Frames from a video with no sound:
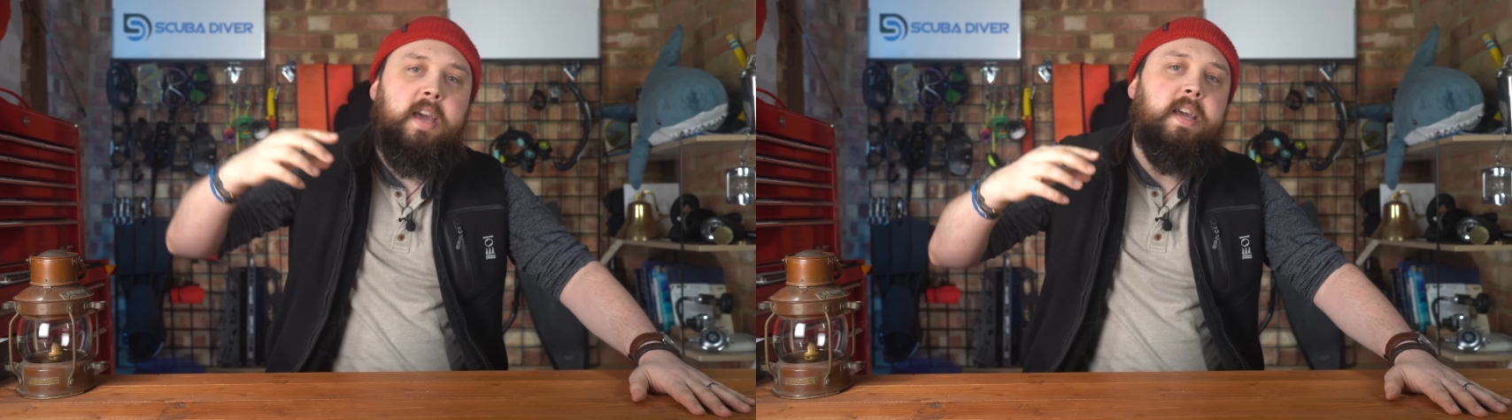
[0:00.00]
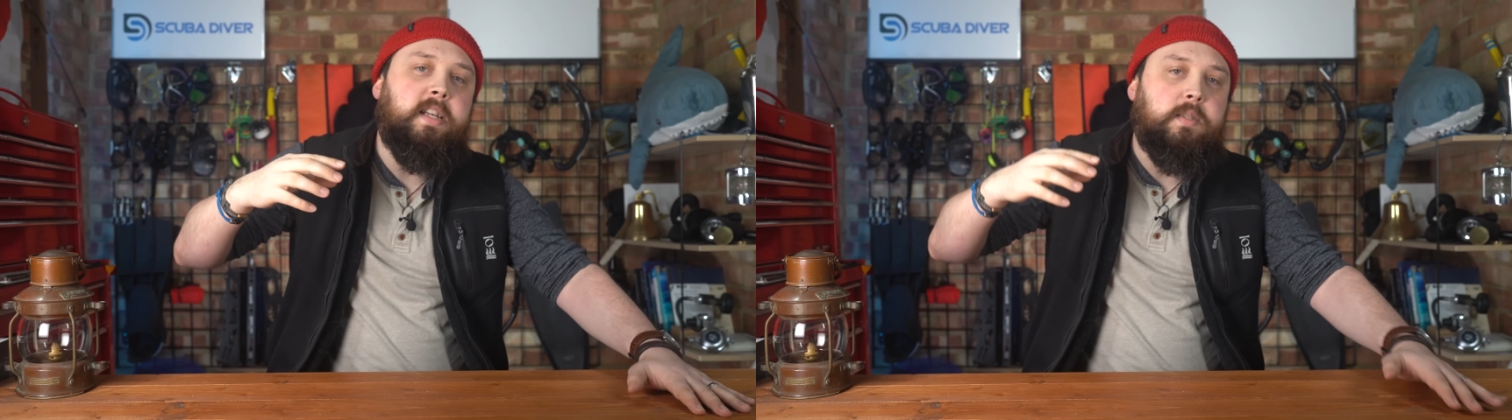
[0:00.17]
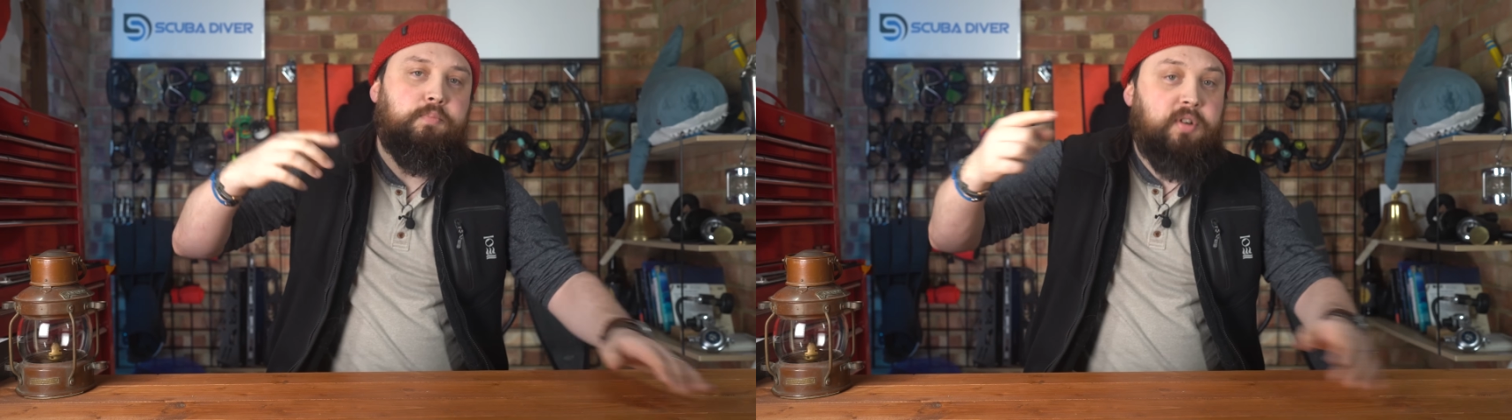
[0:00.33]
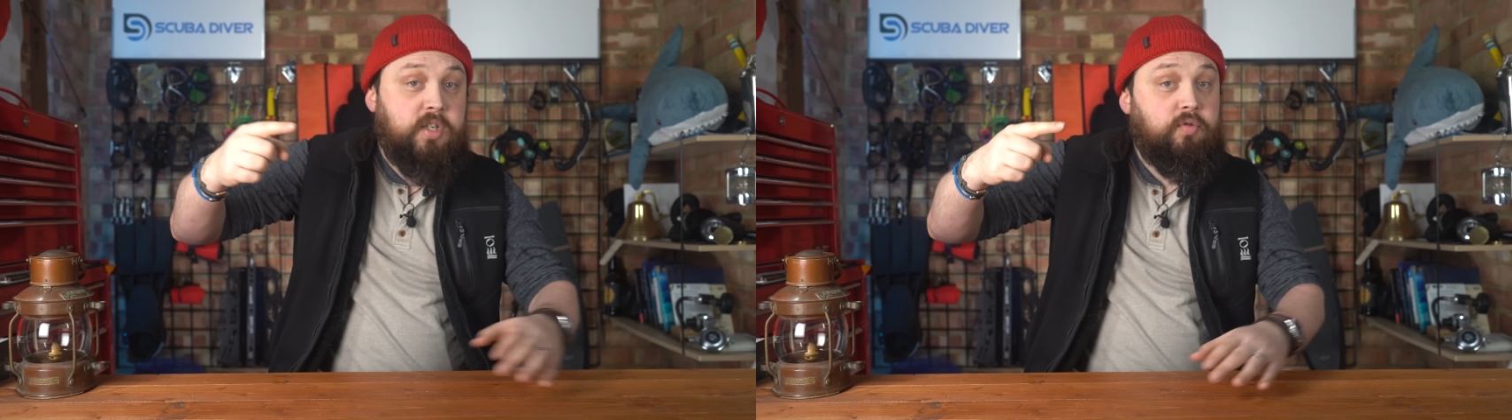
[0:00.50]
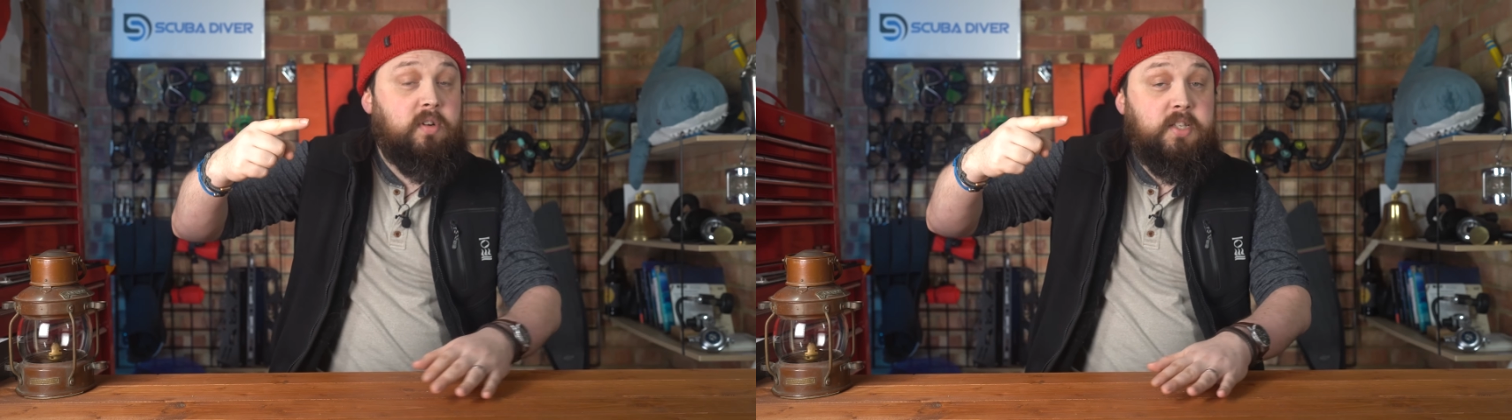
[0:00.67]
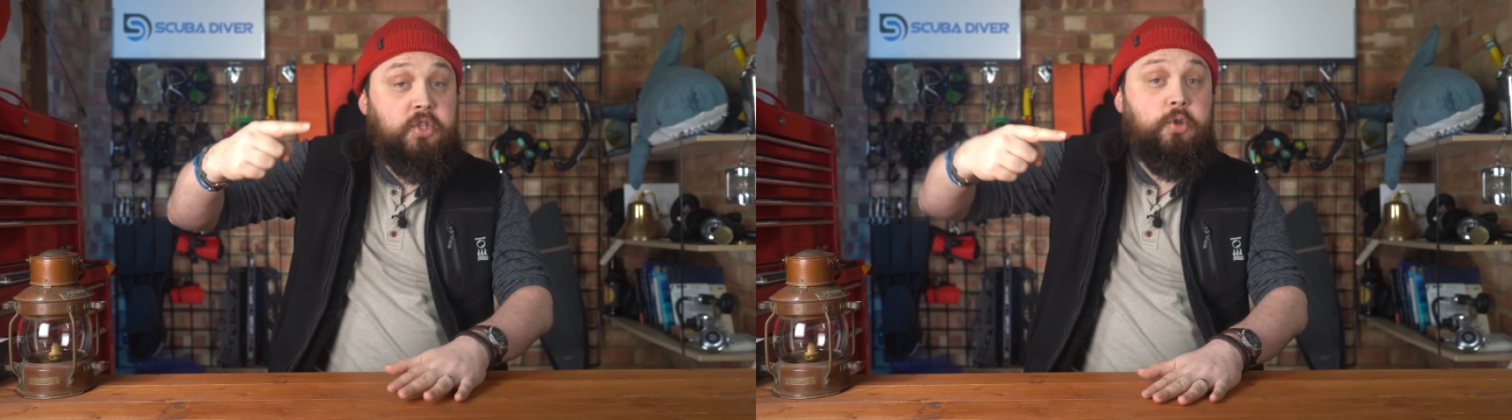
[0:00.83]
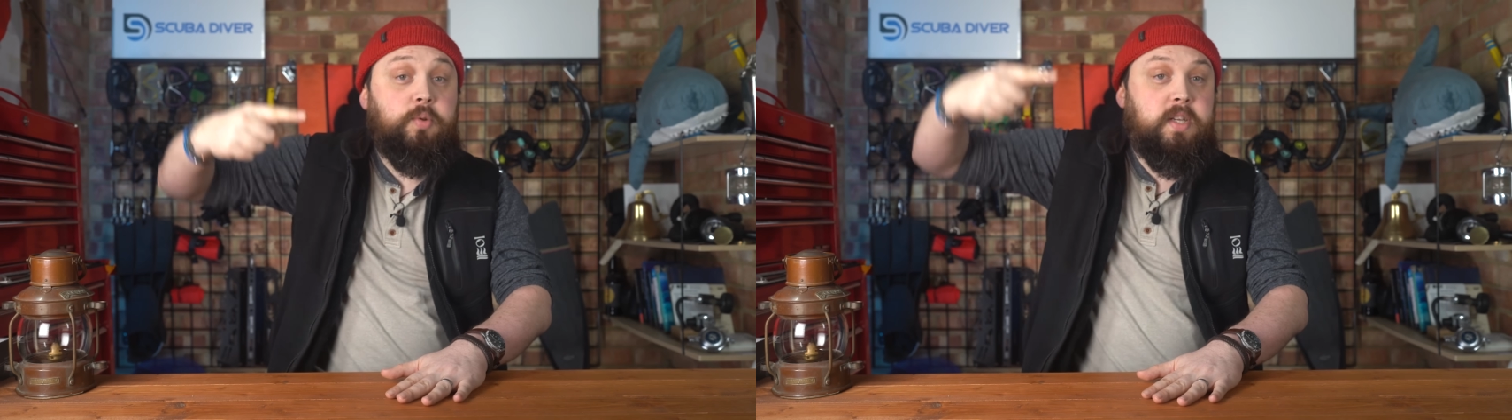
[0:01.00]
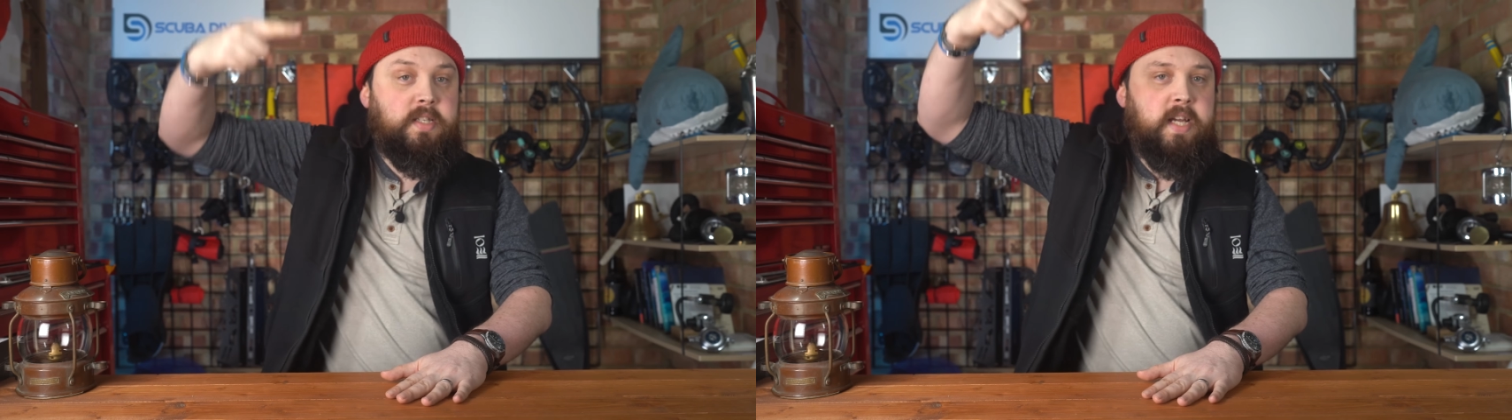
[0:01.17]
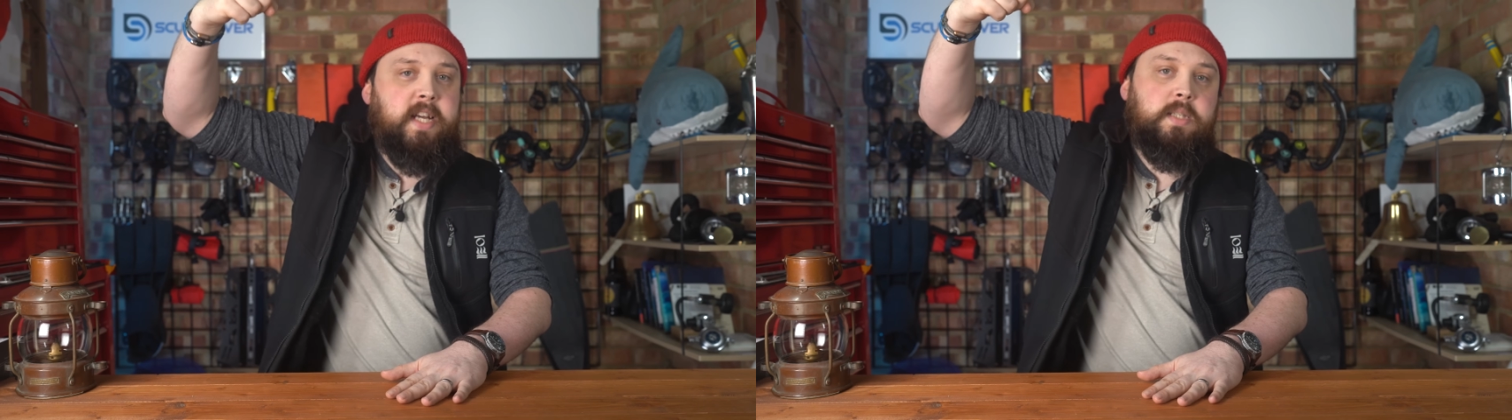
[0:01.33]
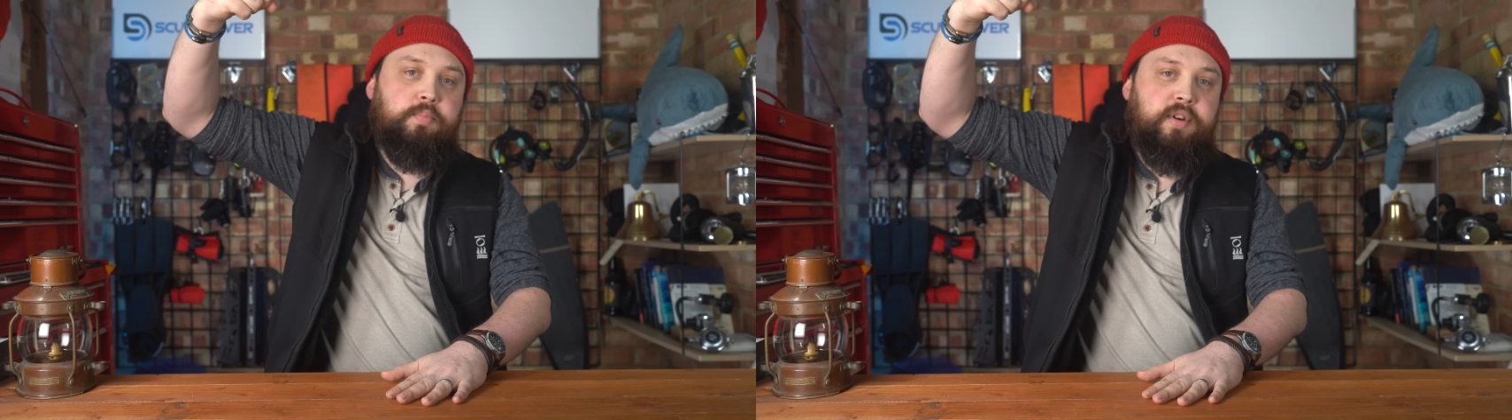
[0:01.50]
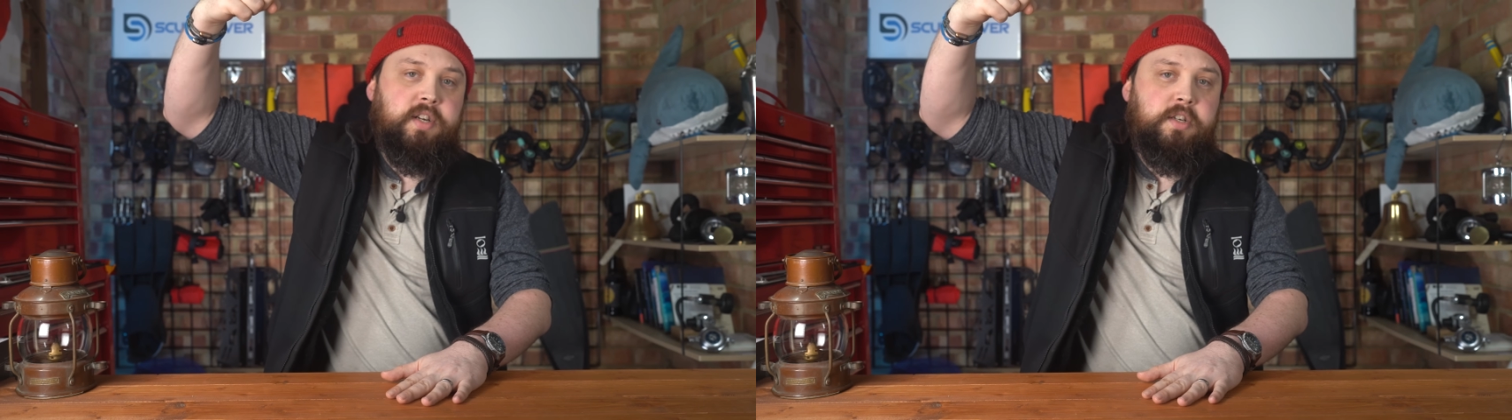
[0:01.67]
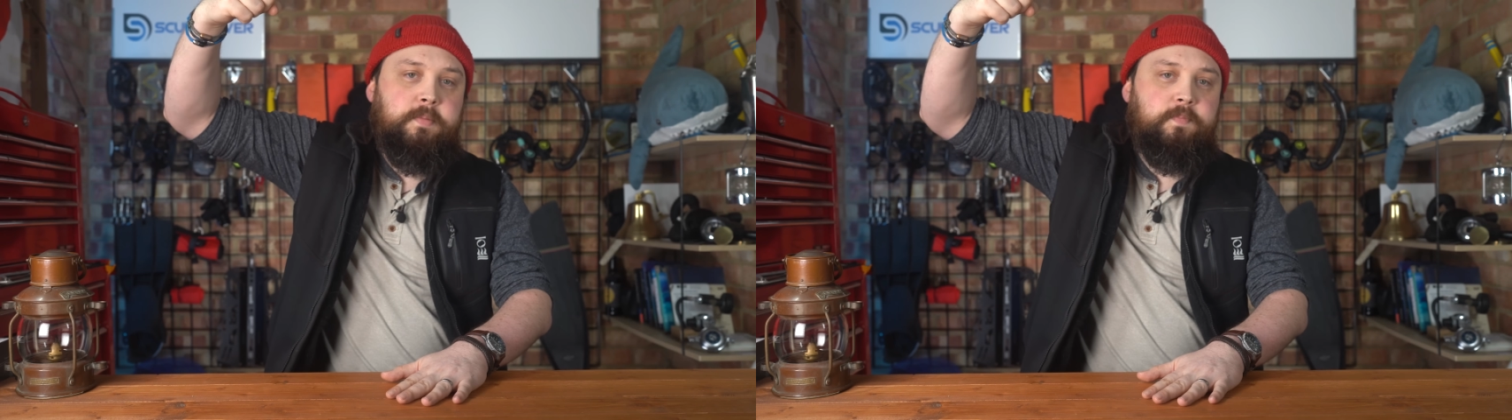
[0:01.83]
It's pressurized to the test
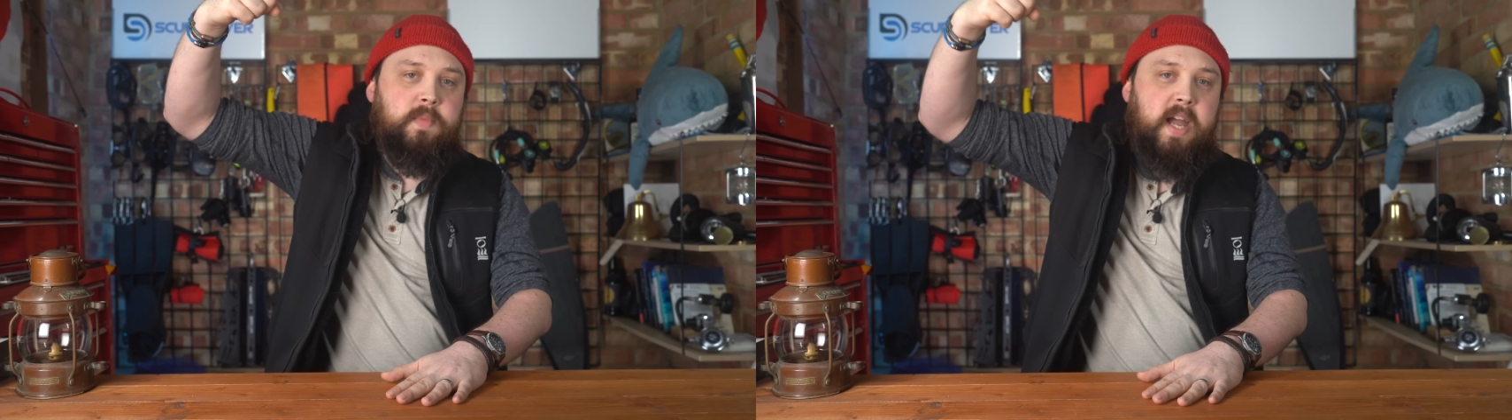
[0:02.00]
pressure,